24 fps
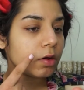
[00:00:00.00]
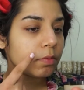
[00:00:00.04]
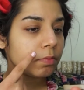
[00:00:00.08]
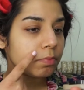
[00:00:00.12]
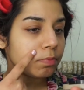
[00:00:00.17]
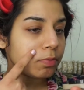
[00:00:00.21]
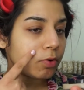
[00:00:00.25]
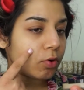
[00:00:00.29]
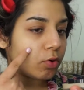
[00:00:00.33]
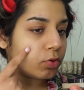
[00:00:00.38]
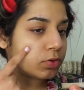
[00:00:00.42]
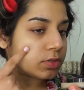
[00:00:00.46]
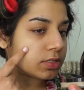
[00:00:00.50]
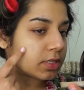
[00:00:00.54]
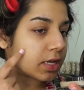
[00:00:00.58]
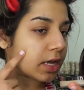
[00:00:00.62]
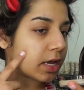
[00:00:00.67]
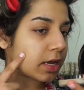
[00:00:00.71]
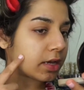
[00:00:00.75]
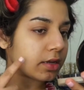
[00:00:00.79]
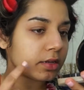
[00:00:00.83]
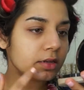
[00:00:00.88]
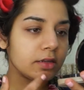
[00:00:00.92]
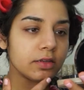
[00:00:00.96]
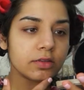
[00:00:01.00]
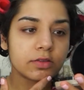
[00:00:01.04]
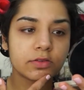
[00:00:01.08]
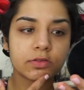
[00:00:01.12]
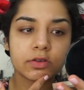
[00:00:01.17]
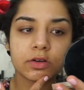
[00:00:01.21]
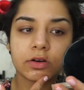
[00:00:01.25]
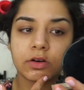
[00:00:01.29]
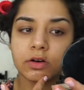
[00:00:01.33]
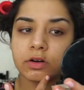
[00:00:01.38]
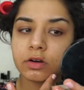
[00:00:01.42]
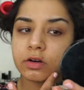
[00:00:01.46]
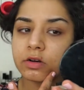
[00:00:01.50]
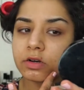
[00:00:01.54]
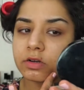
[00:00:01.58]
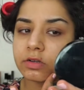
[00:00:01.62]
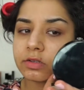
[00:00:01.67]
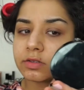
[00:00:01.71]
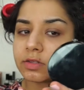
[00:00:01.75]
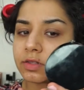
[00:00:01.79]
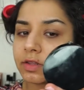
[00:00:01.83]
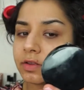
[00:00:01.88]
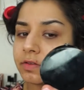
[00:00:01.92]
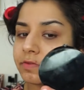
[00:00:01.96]
post-acne
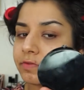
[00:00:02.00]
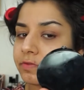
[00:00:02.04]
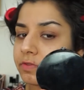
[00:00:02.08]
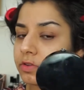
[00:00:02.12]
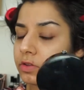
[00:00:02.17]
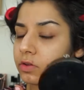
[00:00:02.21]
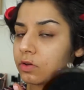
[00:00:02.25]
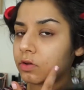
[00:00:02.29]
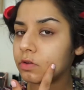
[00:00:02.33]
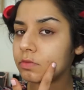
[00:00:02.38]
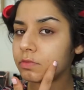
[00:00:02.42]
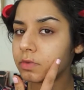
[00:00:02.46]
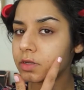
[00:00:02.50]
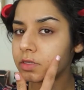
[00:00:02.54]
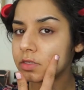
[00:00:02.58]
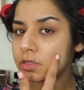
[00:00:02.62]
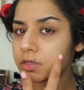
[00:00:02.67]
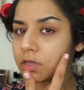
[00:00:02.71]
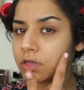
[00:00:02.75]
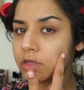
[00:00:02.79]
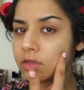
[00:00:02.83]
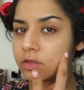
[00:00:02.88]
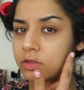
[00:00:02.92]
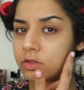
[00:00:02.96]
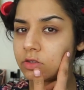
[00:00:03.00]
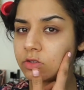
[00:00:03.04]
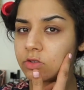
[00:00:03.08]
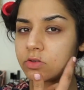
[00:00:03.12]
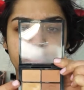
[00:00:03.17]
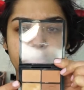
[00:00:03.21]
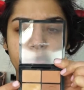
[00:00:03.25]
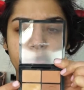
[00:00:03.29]
scars left on my skin. So I'm